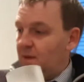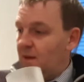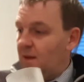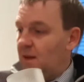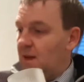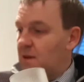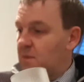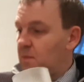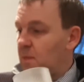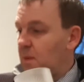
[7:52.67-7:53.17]
So
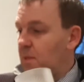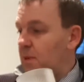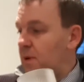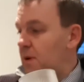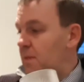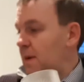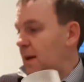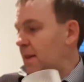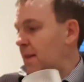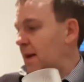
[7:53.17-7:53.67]
let's bob
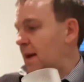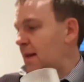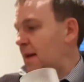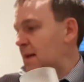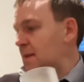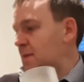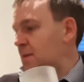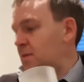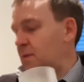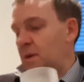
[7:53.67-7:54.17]
her back there.
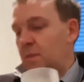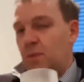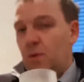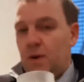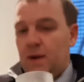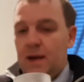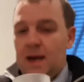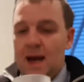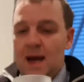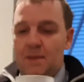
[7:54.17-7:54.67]
That's
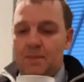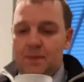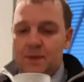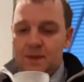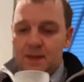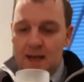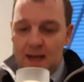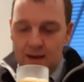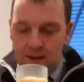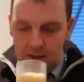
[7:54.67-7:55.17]

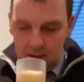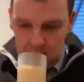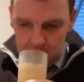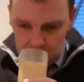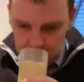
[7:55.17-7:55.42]
3.9%.